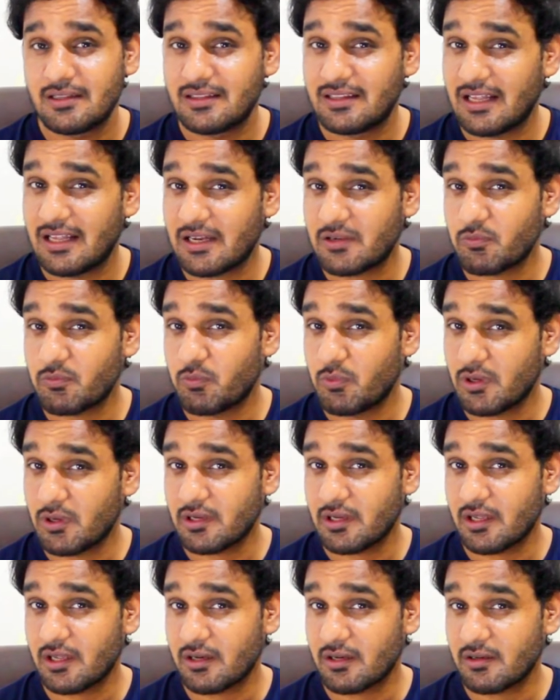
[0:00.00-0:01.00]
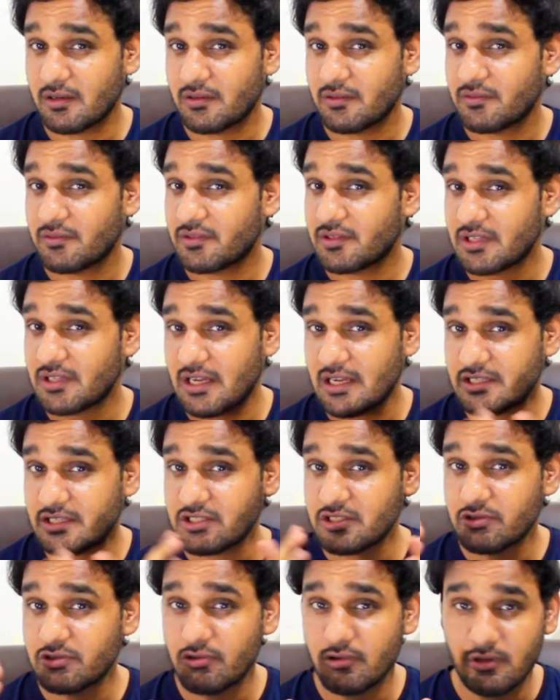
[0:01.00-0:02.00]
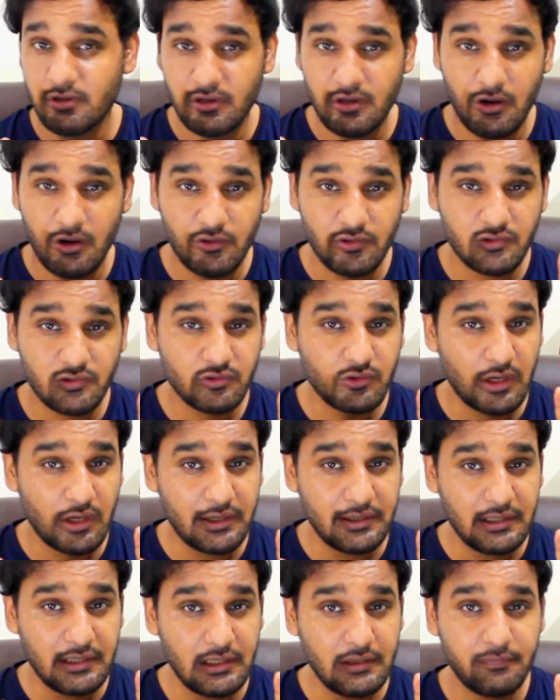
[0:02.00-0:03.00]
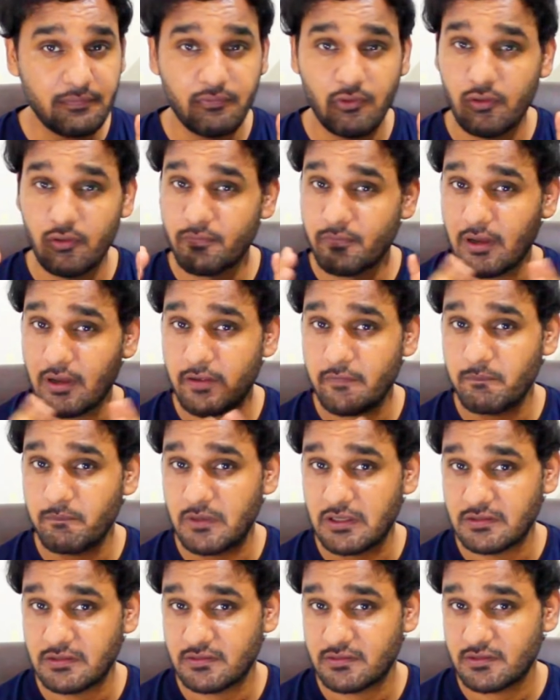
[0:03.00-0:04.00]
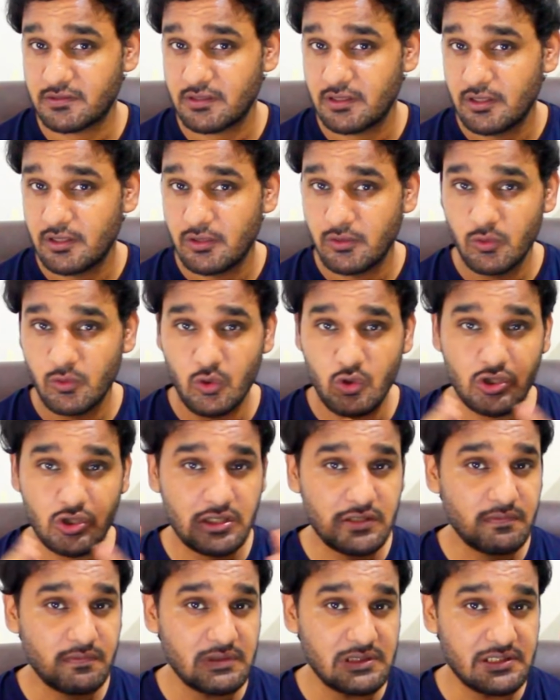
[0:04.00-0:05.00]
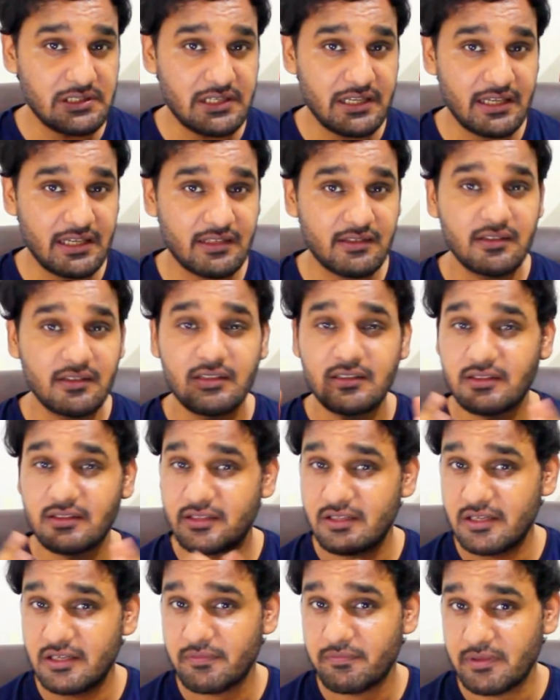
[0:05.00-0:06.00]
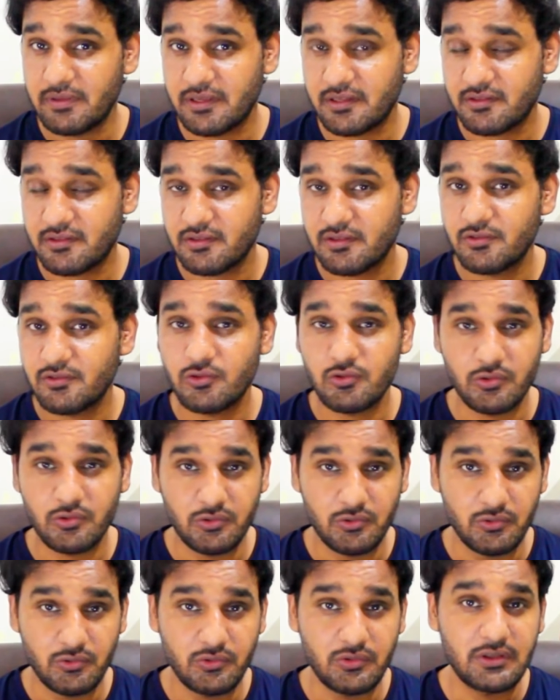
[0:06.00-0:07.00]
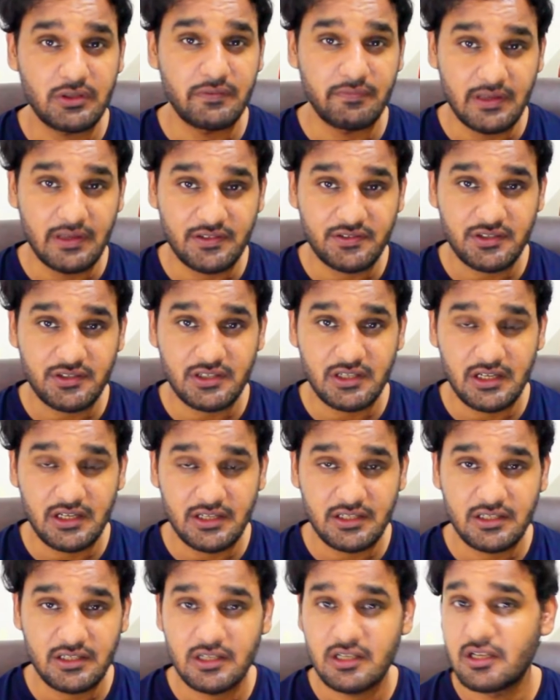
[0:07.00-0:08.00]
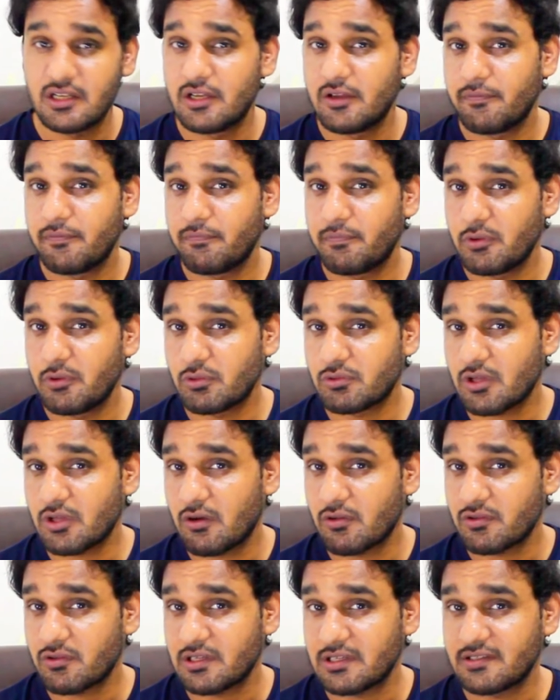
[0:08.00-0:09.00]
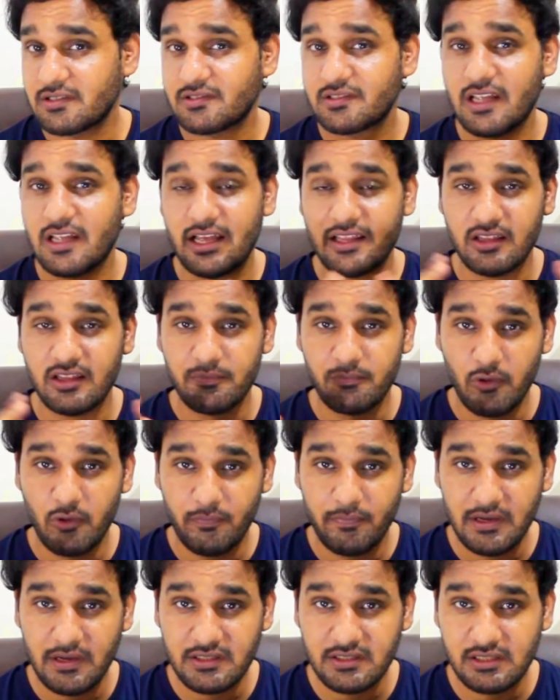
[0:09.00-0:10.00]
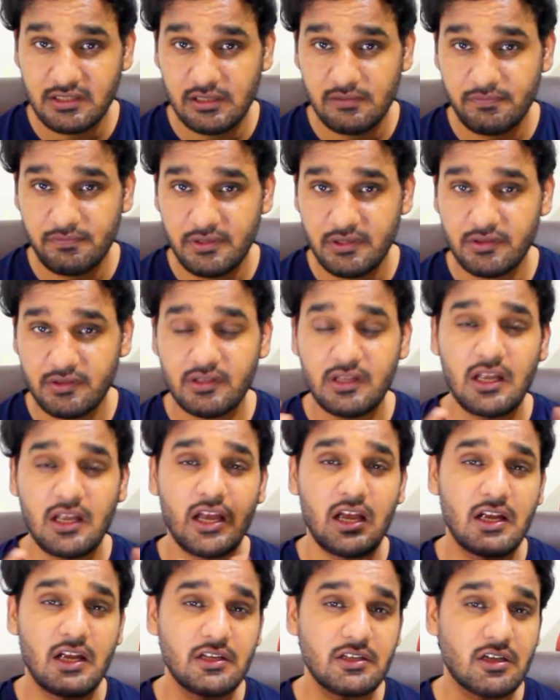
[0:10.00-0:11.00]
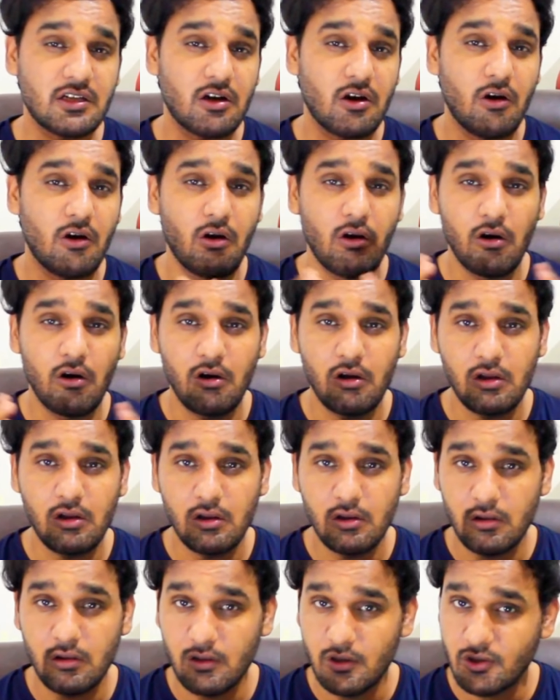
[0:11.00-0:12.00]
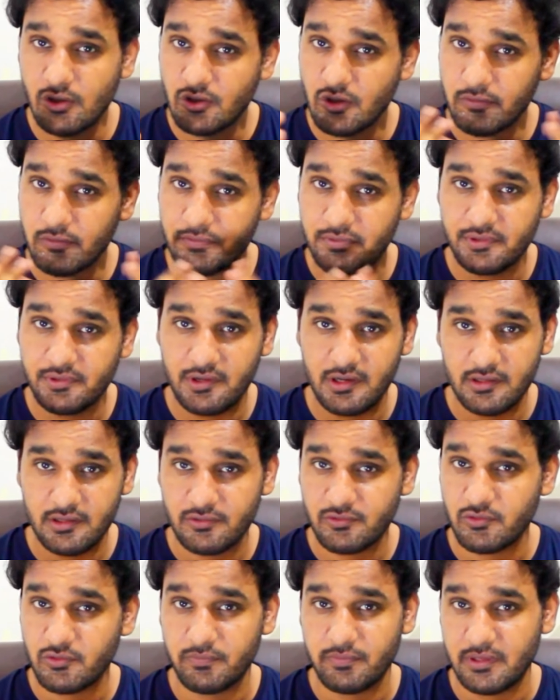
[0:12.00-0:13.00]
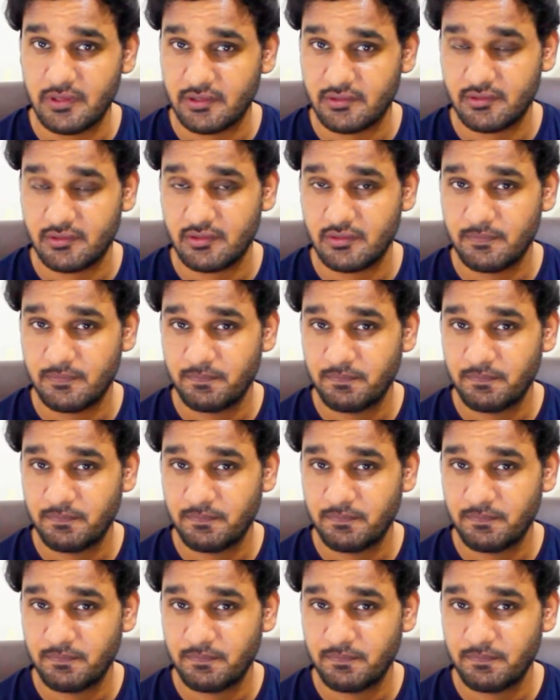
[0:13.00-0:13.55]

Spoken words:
That one error sat in your accounts quietly for 5 months. No, it will take 3 weeks to investigate, few thousands as a professional fees, and a whole lot of stress to fix.